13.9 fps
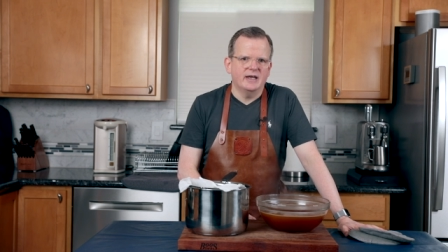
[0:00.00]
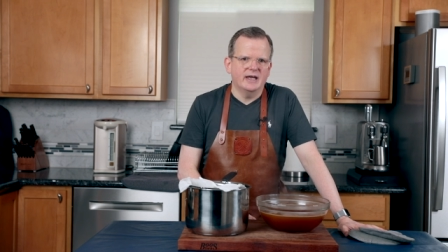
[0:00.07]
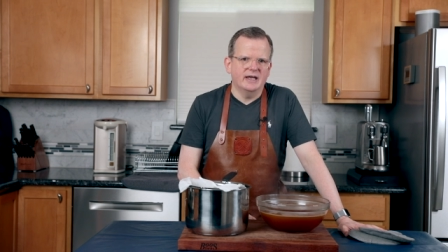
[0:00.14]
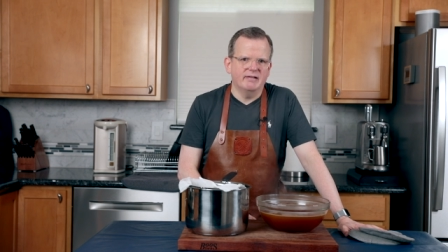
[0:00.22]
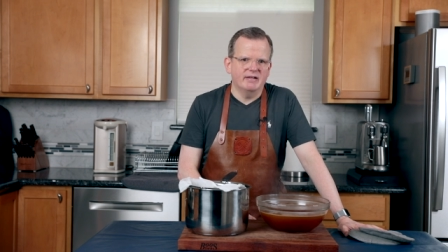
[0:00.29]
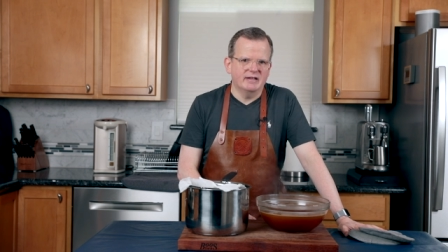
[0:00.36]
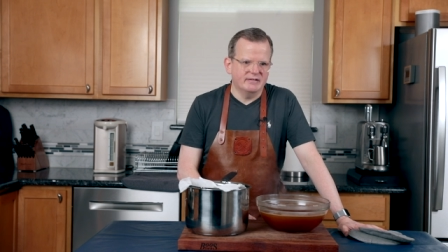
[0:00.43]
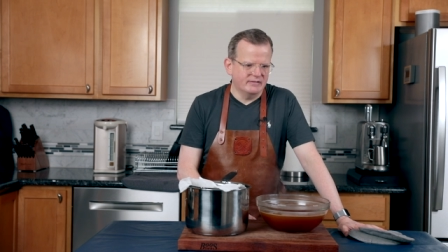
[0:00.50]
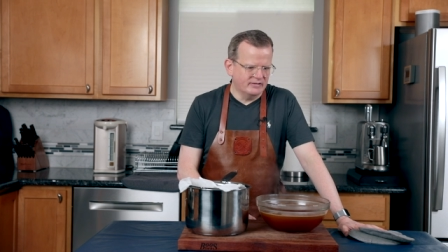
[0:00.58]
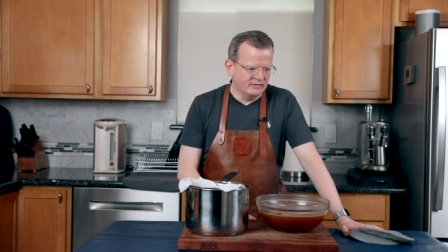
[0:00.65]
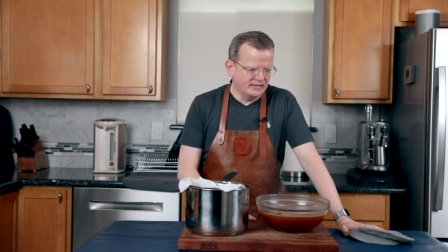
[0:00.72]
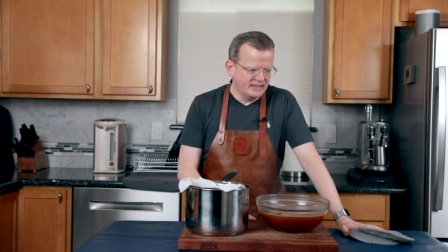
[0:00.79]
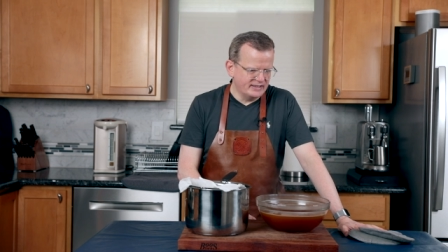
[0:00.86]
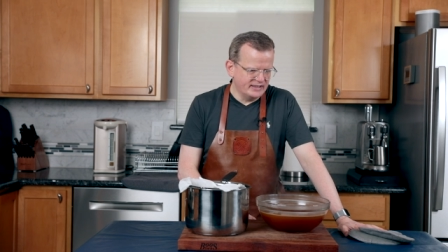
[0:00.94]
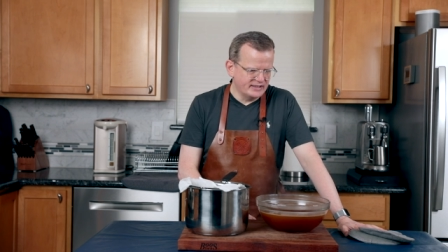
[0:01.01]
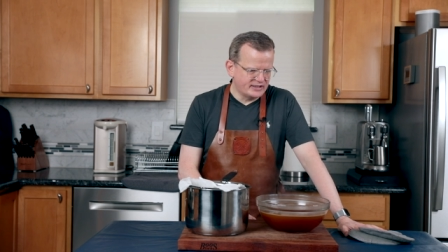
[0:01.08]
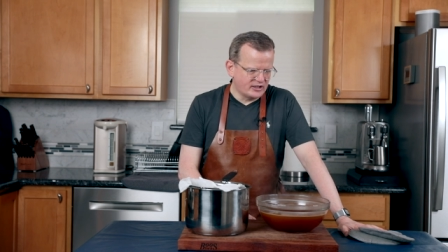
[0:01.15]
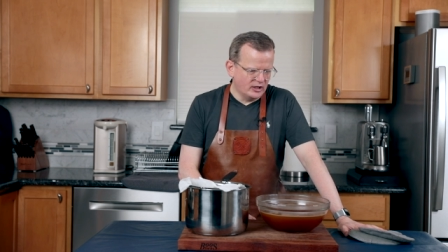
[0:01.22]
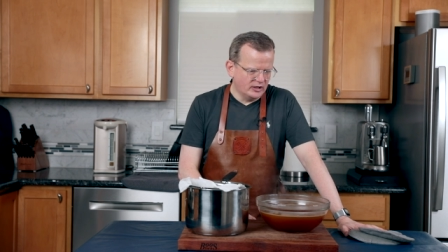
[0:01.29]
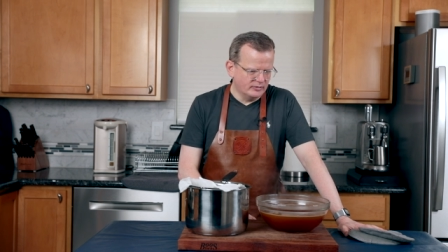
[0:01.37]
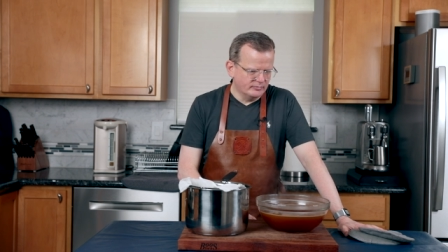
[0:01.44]
and then let this
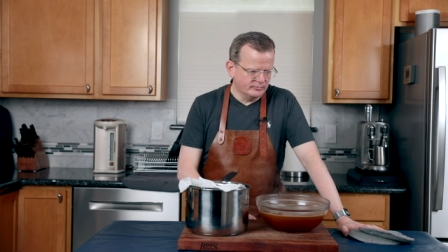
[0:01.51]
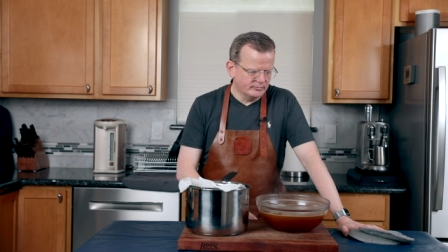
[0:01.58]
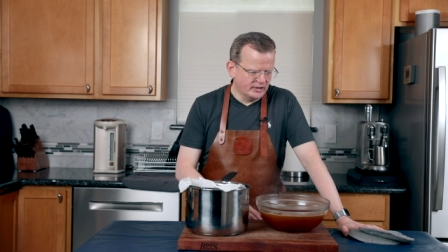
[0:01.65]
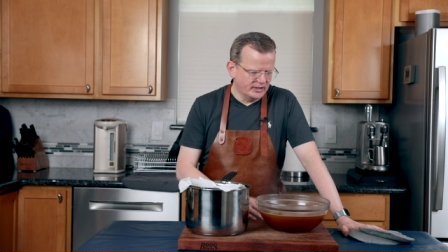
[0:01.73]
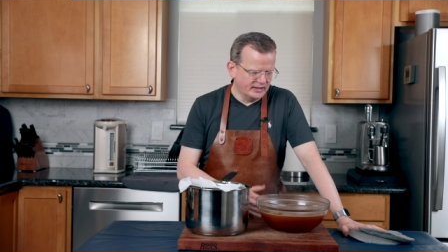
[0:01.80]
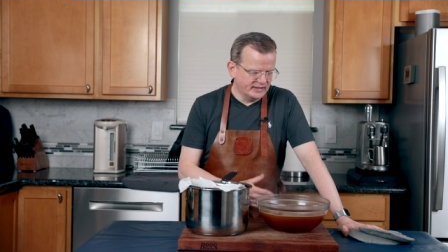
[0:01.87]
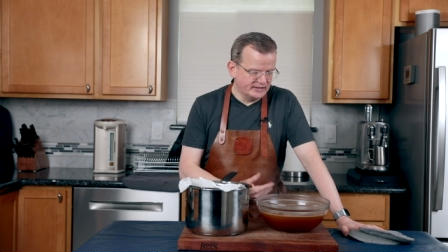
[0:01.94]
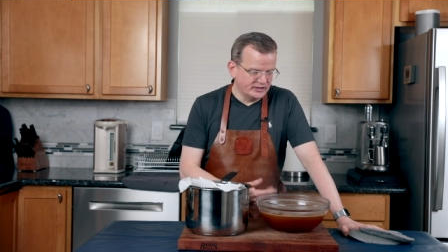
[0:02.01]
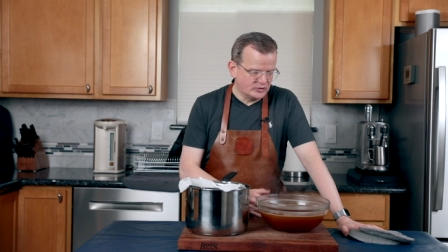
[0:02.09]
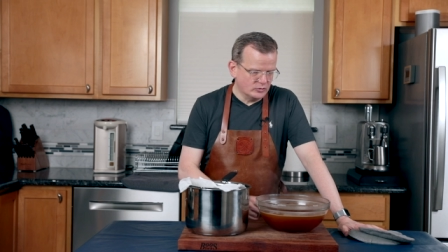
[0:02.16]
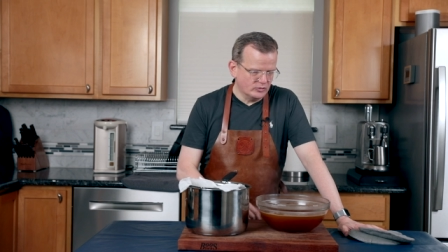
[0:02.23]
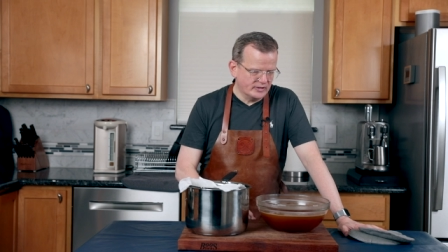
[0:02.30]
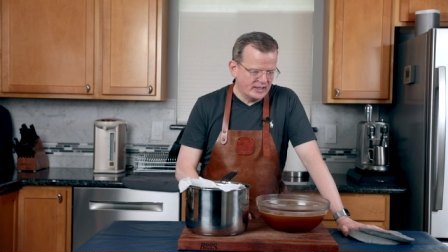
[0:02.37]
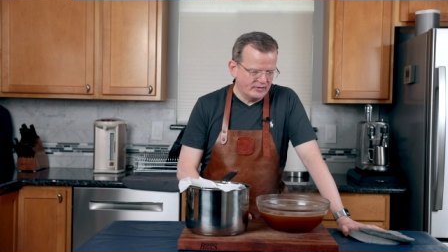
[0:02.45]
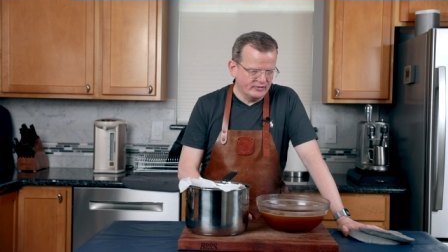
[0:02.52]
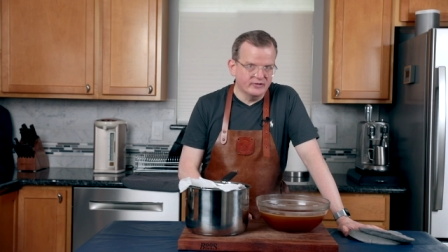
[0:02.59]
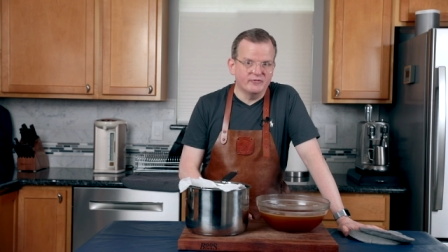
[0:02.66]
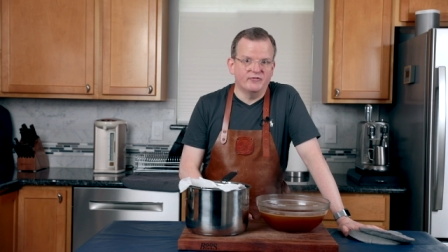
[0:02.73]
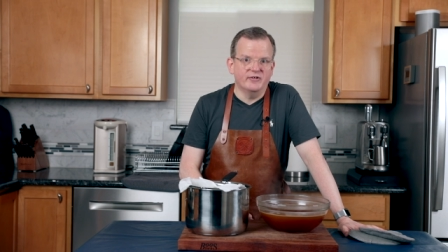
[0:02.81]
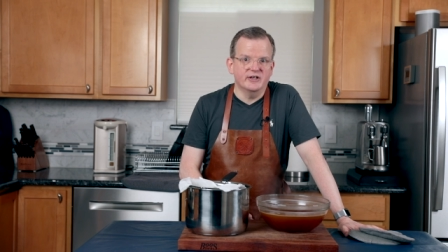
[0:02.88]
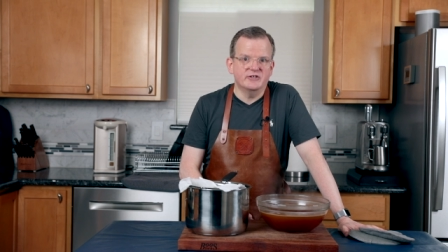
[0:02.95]
come, uh, let this cool down in the
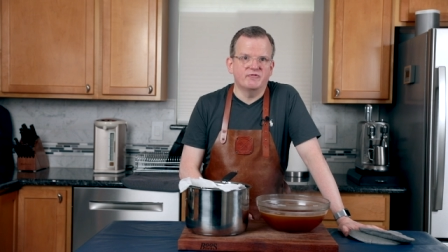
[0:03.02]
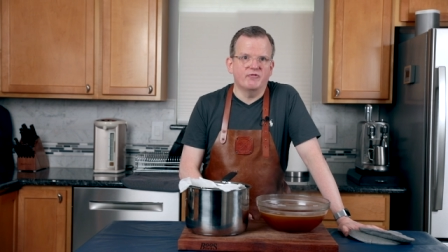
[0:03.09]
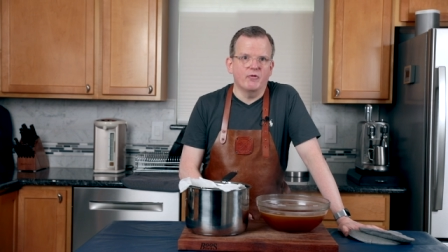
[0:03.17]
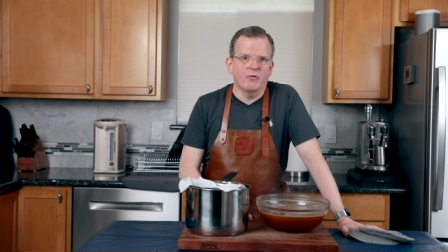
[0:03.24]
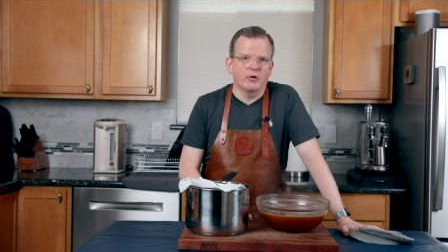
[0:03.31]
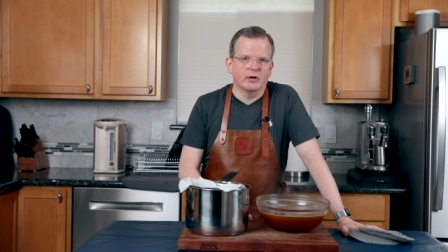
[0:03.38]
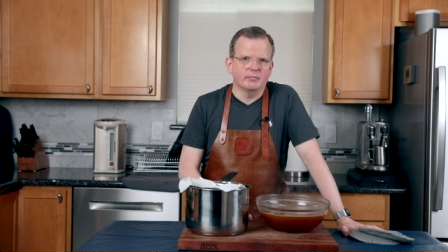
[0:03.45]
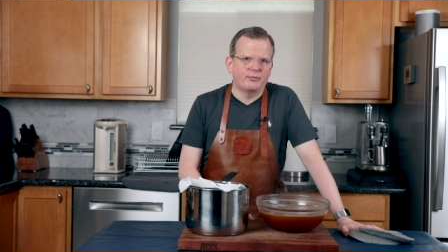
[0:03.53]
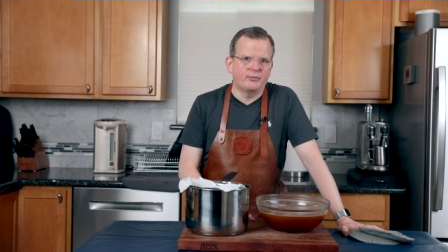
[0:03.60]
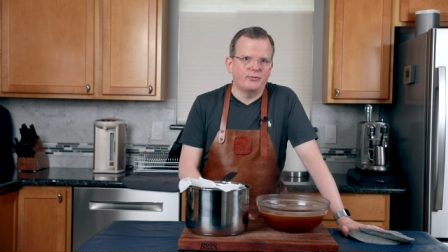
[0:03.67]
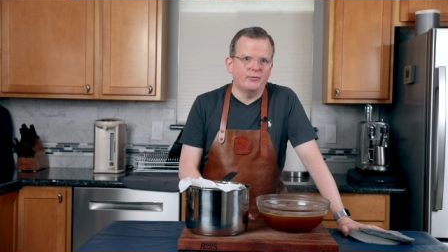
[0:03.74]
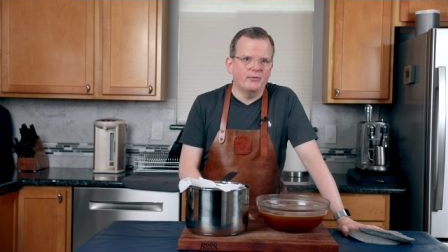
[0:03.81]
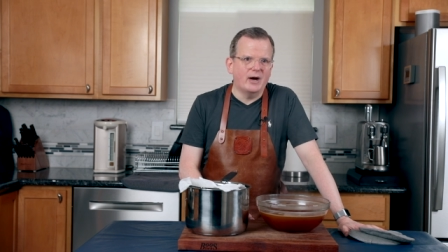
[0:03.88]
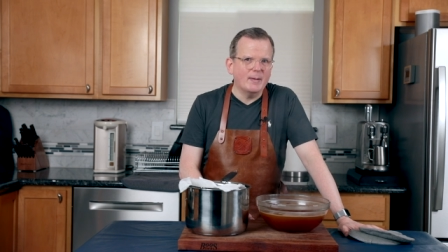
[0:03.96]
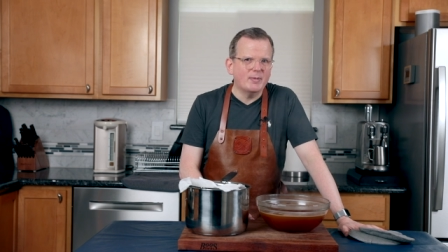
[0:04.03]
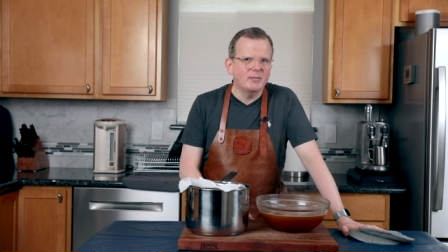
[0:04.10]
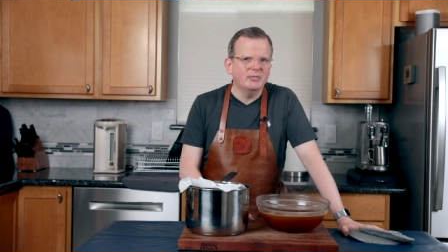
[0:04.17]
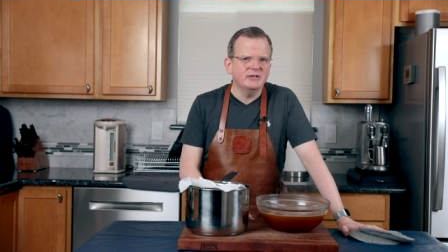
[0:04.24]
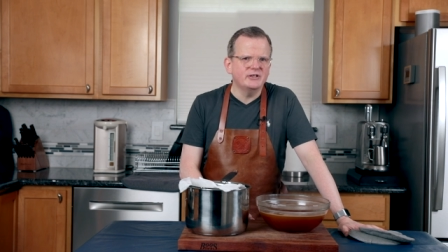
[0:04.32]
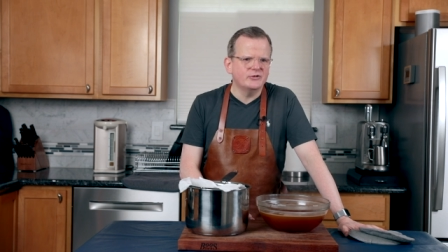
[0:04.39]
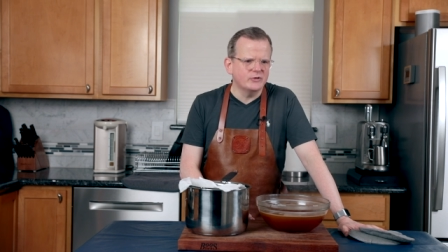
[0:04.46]
fridge for
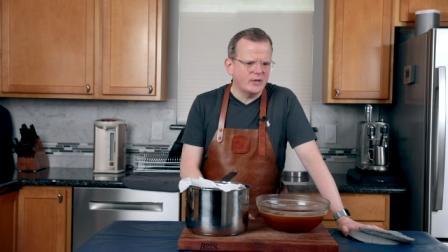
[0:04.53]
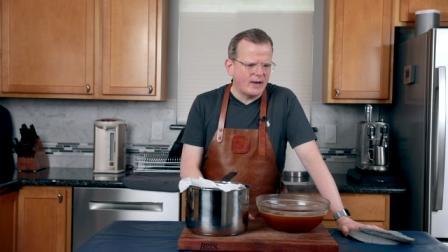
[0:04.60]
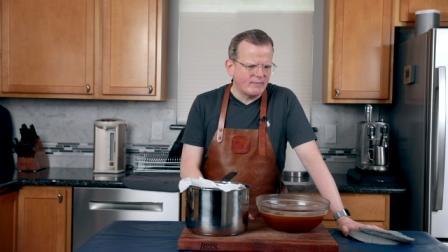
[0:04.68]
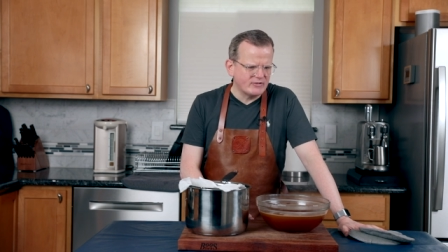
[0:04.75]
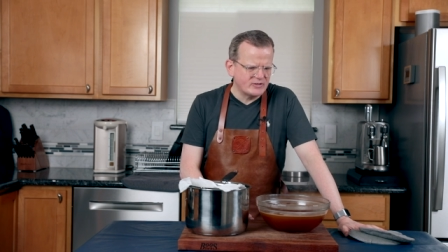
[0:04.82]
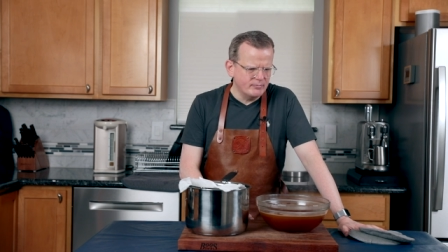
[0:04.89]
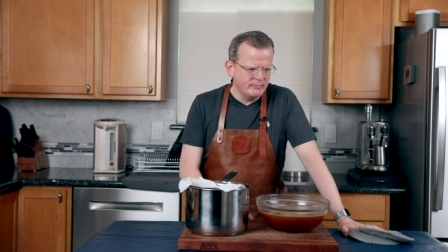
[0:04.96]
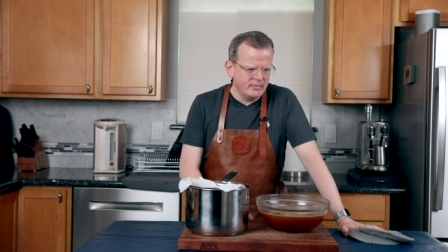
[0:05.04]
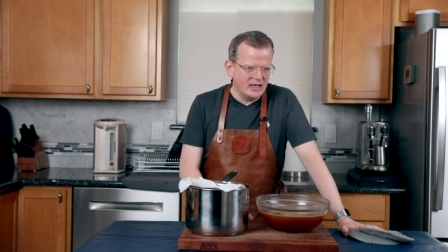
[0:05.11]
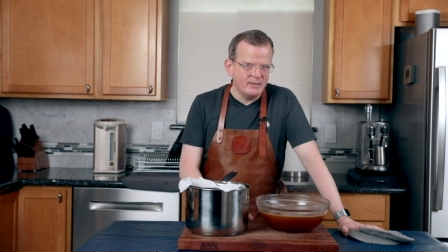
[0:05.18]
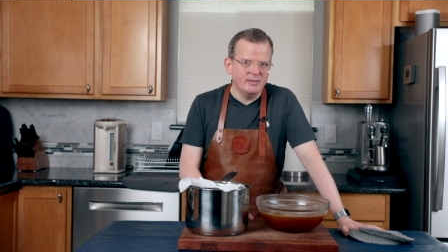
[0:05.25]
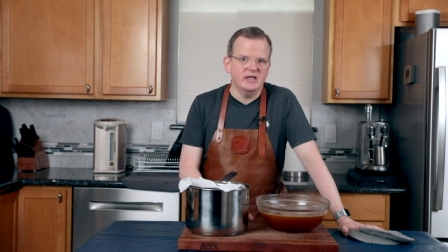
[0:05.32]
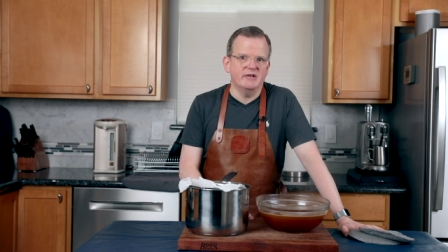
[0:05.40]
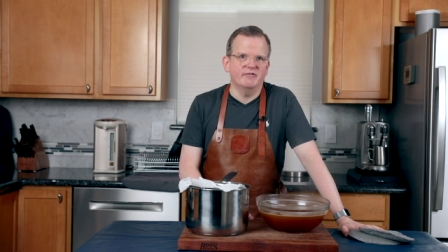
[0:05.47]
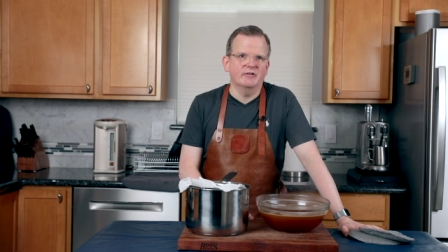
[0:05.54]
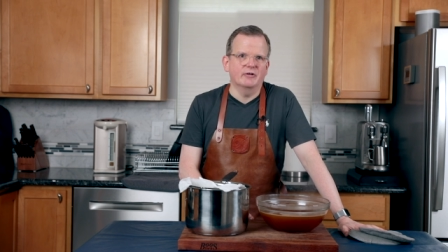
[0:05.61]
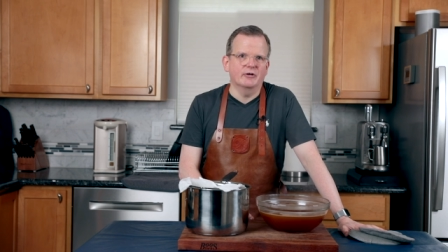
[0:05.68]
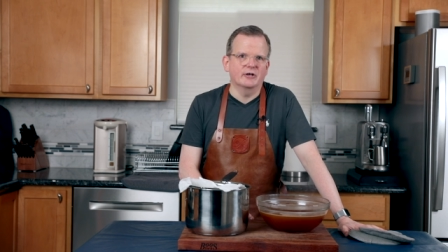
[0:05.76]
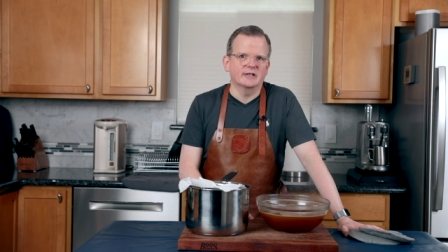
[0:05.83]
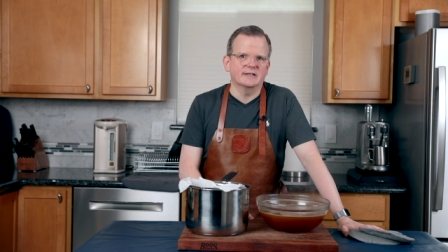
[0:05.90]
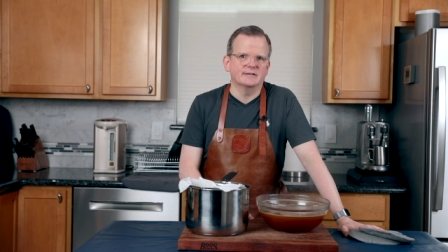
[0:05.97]
probably two hours, maybe even
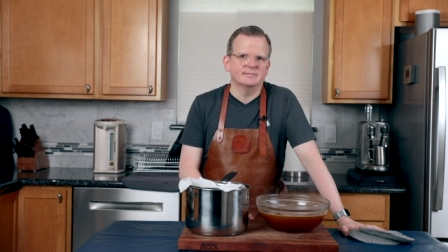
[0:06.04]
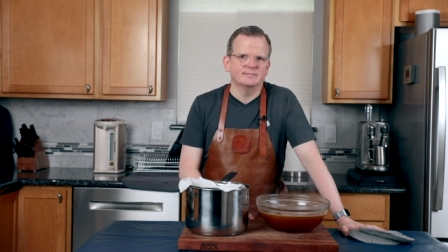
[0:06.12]
longer.